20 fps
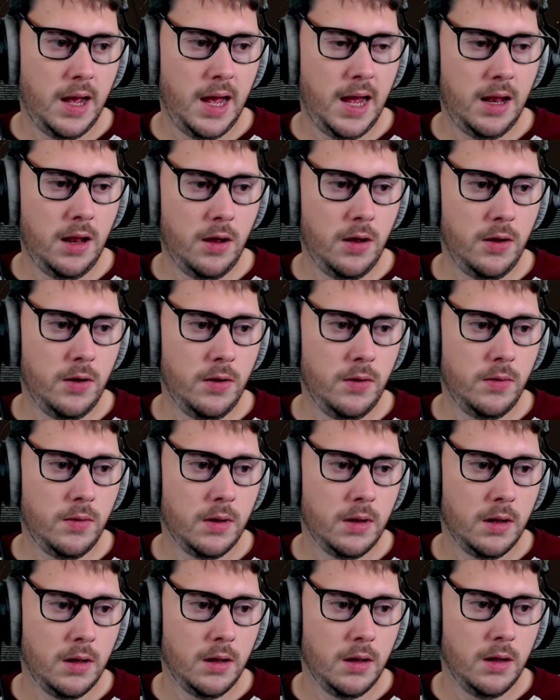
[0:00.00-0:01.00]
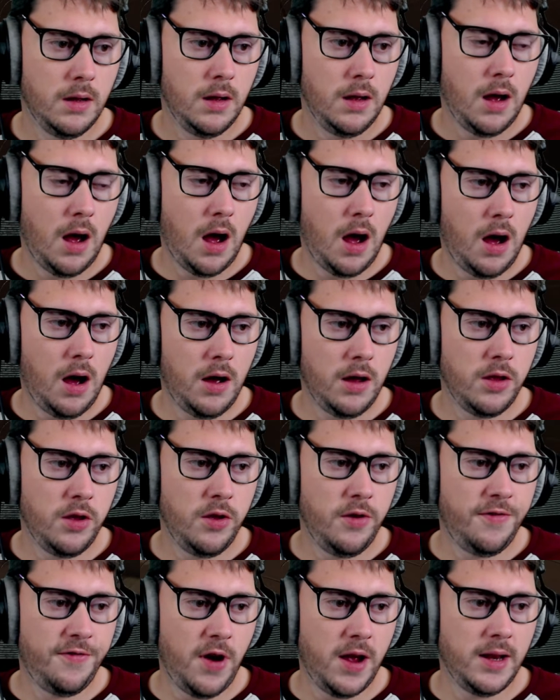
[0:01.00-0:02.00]
Hello? Are
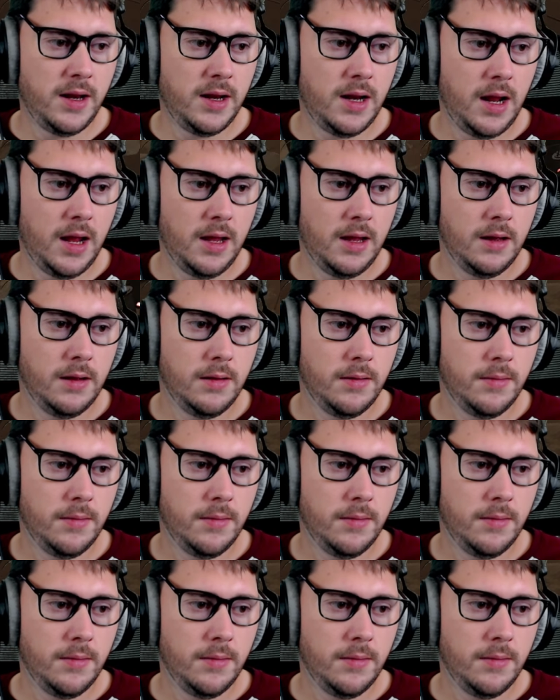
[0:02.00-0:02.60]
you friendly?